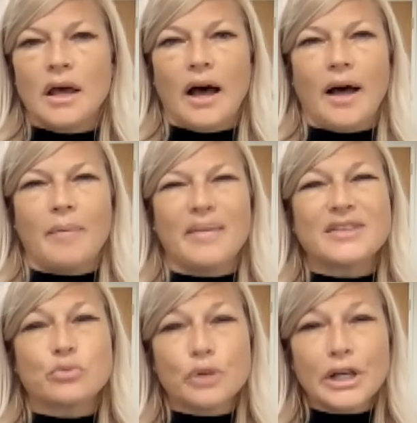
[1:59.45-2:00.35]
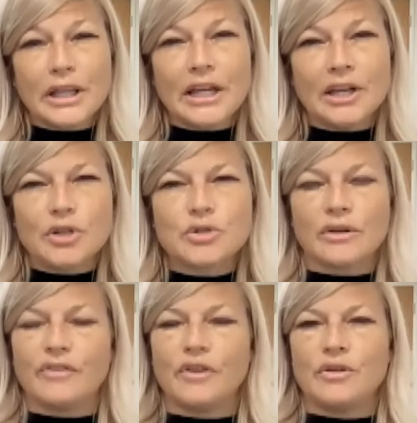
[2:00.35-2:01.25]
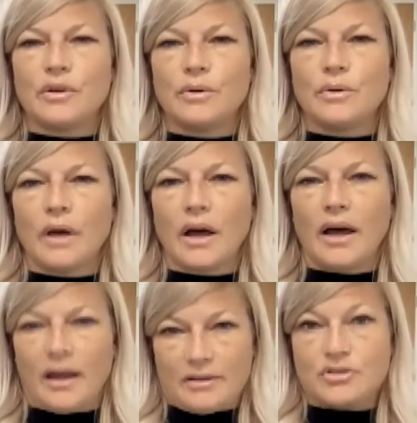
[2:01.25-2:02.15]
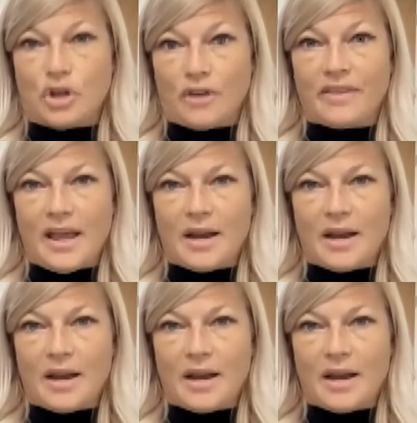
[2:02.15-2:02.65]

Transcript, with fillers: um, that's really unusual if you do uh, start the